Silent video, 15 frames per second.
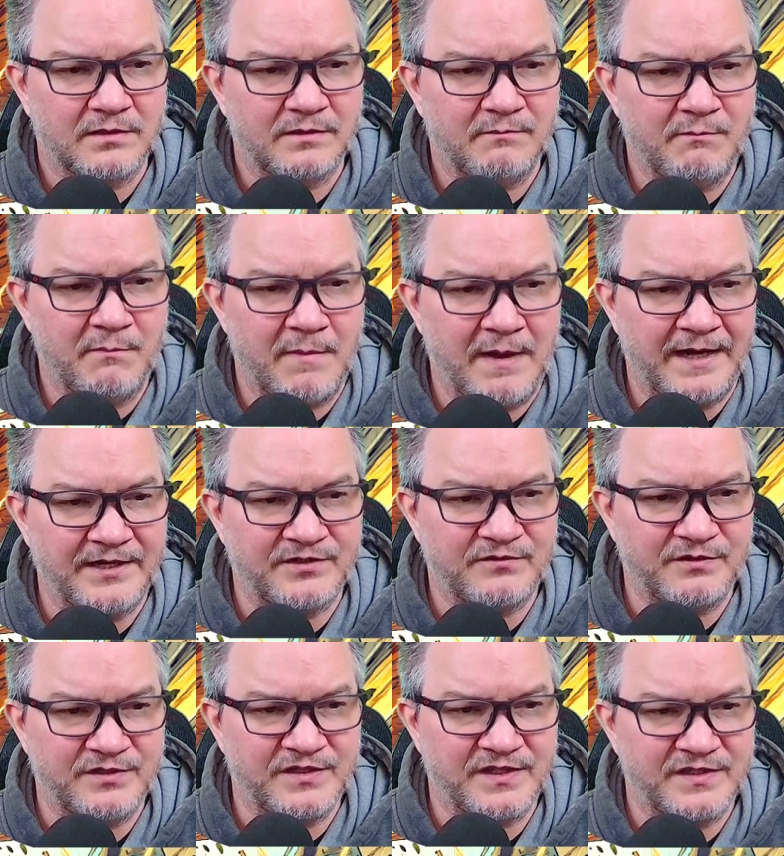minus
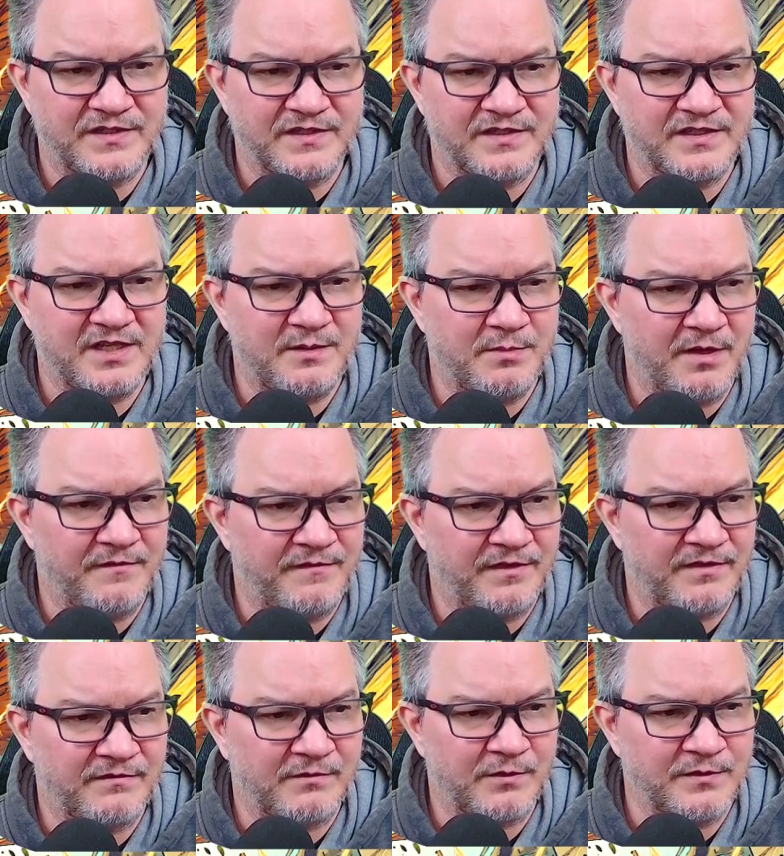resistance debuff it
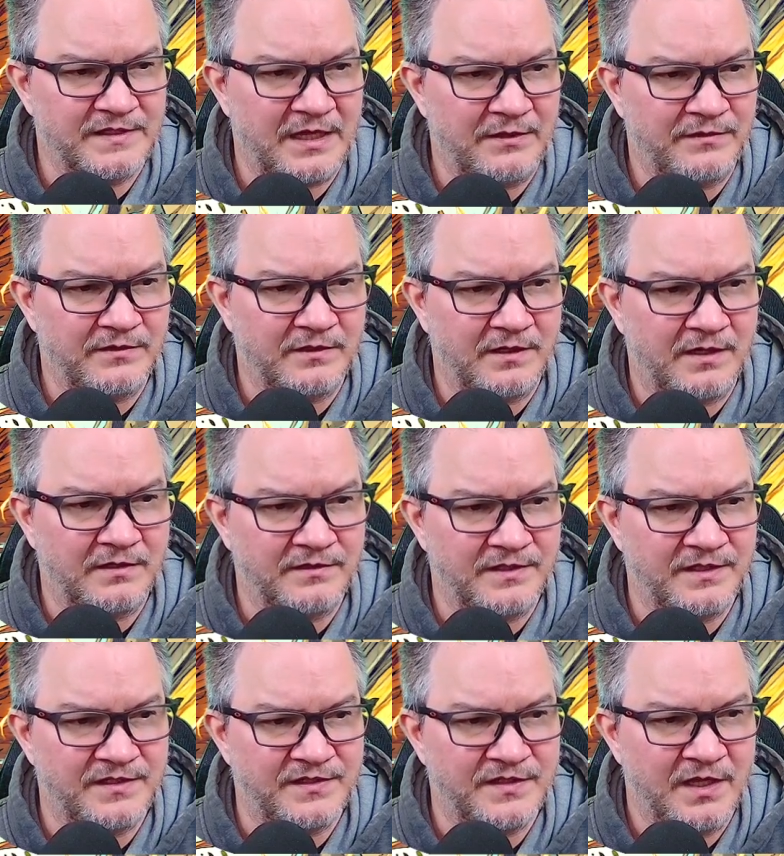throws out there are
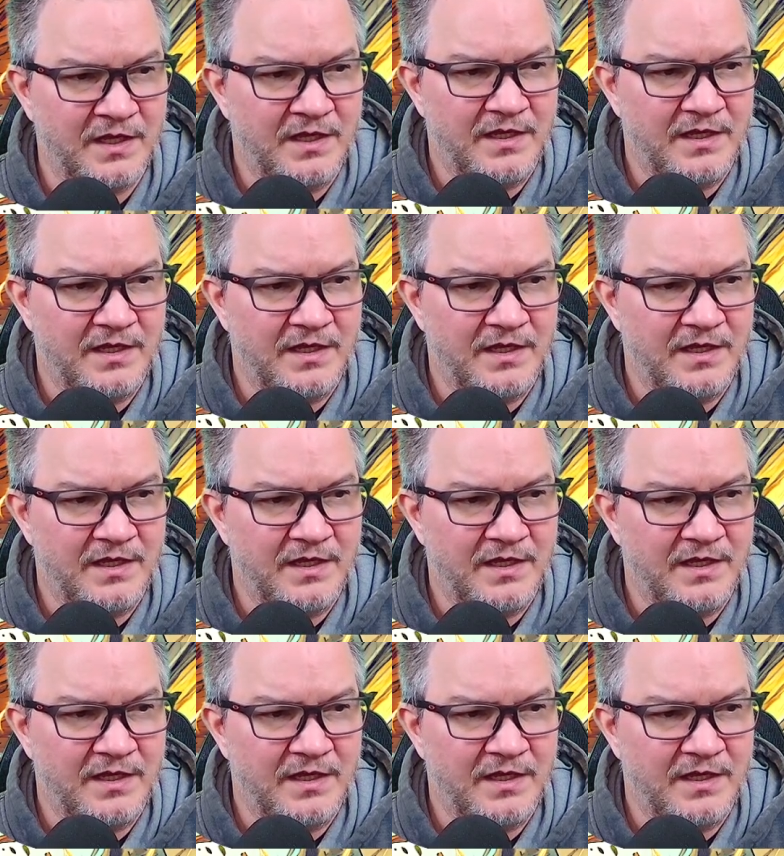these